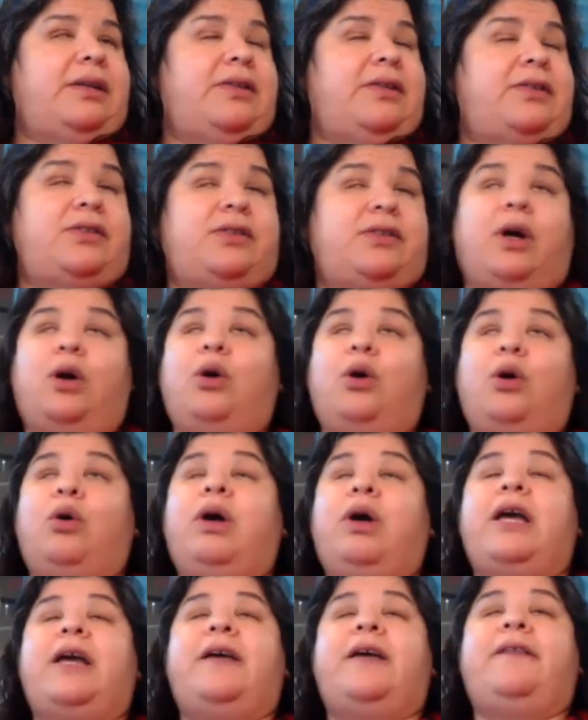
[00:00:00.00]

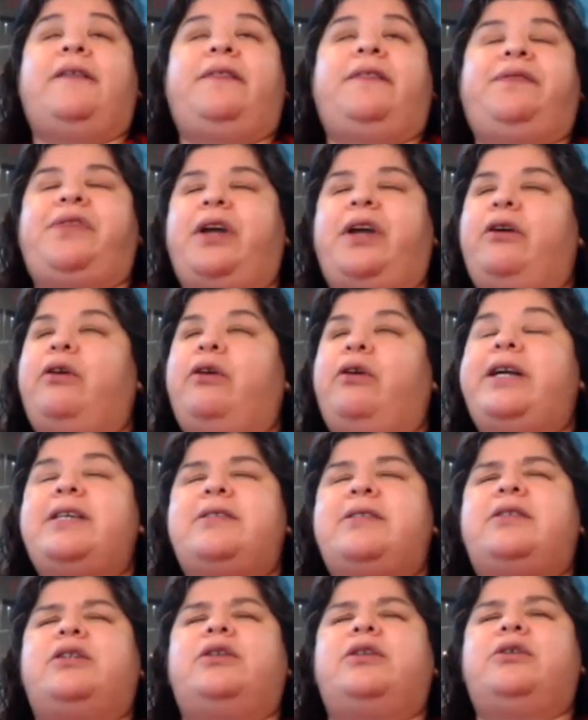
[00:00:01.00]
So there
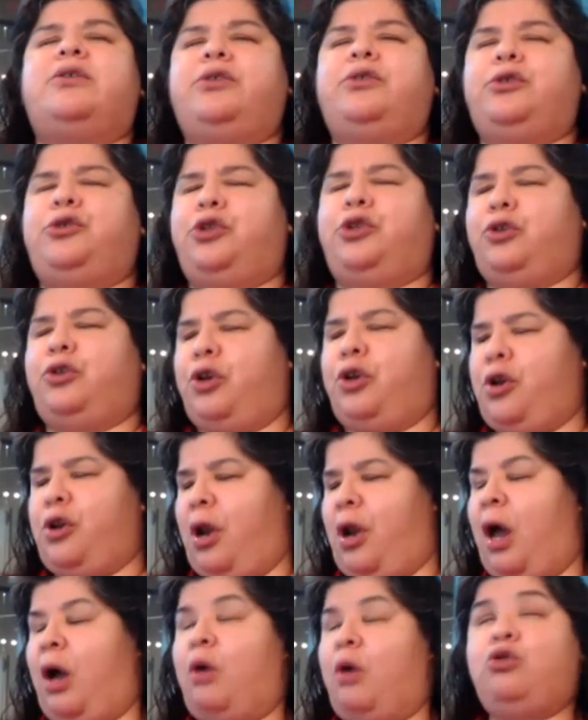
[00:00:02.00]
is
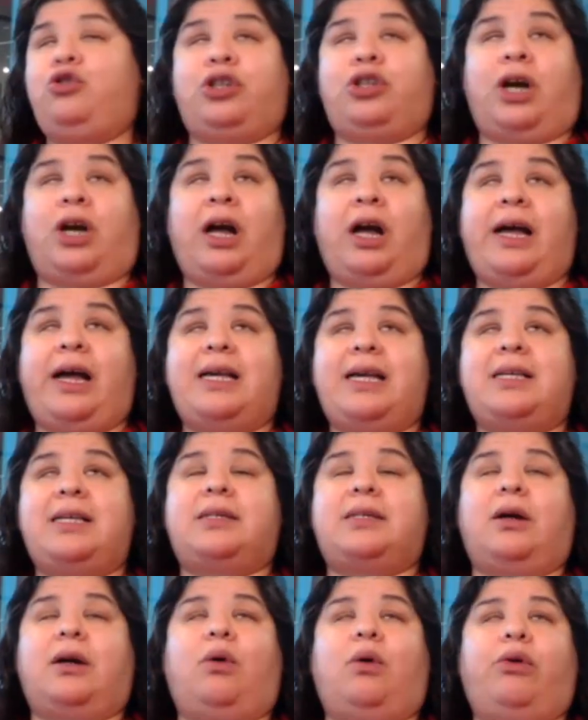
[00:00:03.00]
no
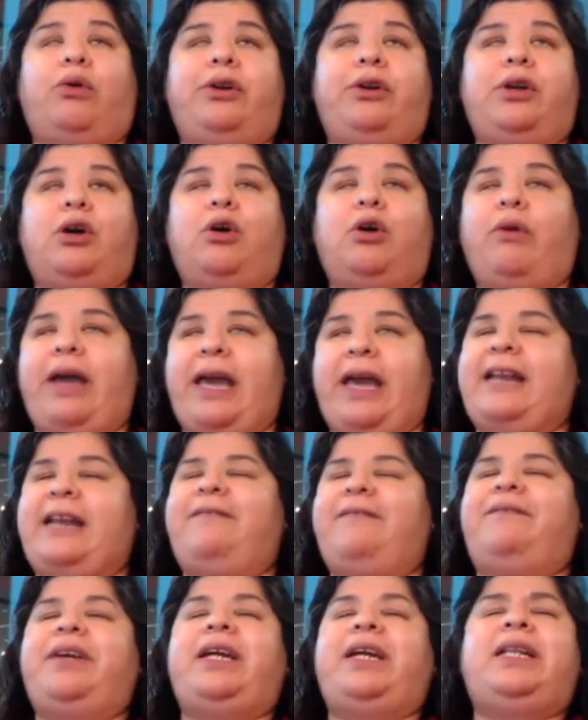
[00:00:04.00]
JAWS or no
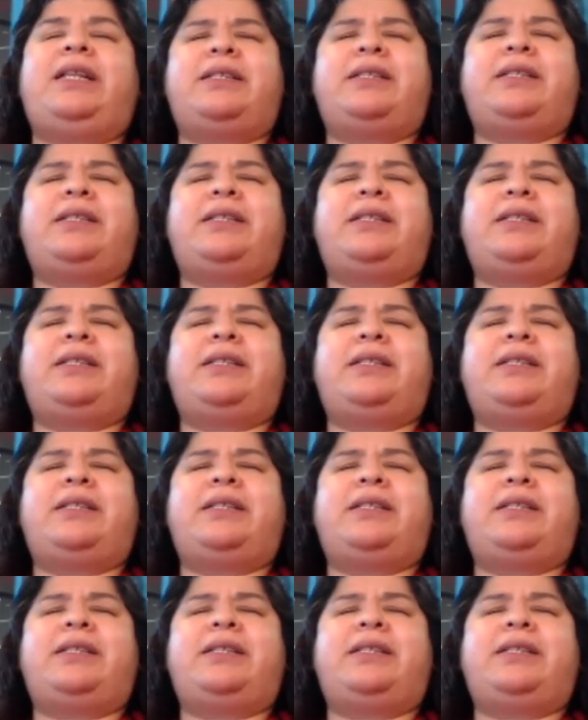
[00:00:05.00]
NVDA